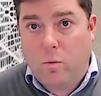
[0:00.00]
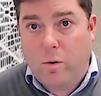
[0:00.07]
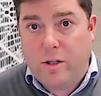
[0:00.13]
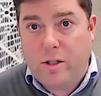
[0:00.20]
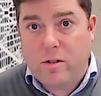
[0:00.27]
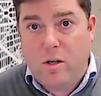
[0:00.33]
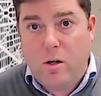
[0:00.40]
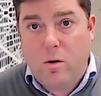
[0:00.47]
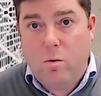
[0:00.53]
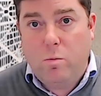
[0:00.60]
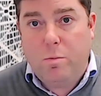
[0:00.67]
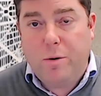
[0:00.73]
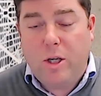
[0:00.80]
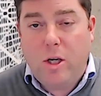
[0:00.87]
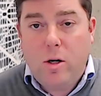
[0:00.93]
which is
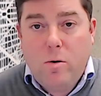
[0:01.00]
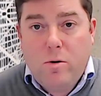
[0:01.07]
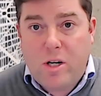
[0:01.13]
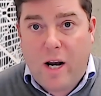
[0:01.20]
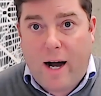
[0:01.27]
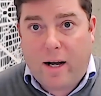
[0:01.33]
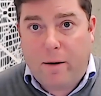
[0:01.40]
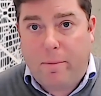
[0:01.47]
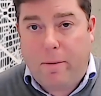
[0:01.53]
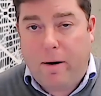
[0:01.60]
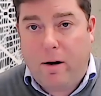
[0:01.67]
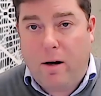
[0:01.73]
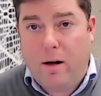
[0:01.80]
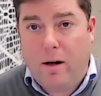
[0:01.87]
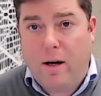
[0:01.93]
no huge knock
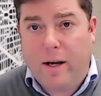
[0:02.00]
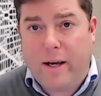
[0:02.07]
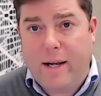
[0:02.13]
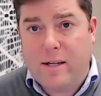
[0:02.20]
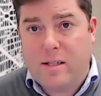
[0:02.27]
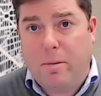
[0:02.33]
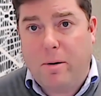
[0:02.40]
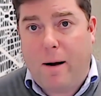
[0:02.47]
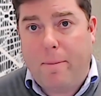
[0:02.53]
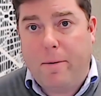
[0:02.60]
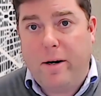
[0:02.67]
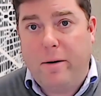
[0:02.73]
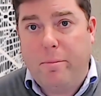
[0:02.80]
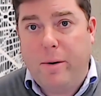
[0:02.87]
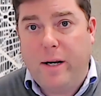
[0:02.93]
against the
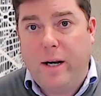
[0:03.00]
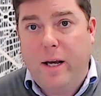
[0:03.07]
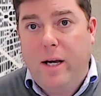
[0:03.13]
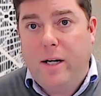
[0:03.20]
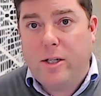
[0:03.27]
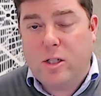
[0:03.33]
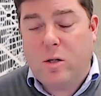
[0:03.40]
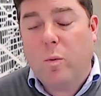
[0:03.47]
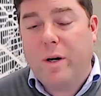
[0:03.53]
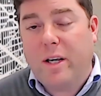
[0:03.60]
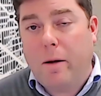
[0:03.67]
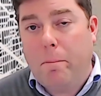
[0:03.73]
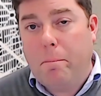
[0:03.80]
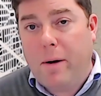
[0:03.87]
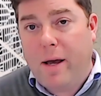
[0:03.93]
property, but just when
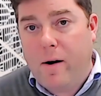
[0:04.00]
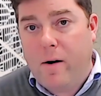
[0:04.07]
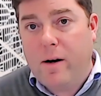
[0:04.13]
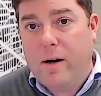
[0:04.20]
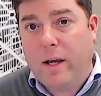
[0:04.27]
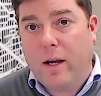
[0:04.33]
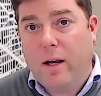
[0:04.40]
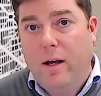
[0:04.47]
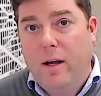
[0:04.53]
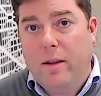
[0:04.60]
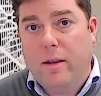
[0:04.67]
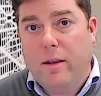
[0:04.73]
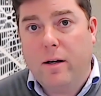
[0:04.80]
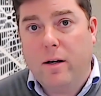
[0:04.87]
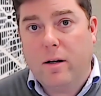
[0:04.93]
comparing
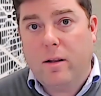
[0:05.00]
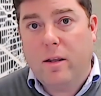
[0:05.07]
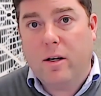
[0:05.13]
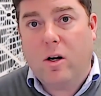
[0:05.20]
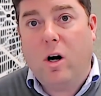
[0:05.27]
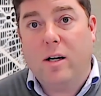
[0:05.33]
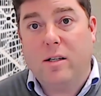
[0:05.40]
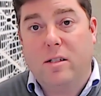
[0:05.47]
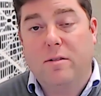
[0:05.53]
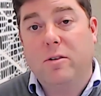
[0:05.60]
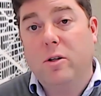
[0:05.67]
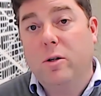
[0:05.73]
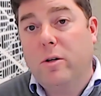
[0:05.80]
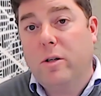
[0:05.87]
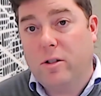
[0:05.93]
the cost of
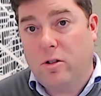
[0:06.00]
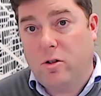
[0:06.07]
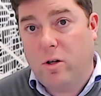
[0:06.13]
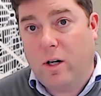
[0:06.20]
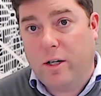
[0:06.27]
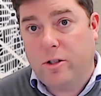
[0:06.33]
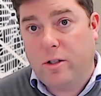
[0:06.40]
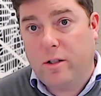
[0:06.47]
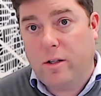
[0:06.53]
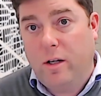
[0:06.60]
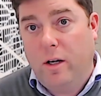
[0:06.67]
new construction,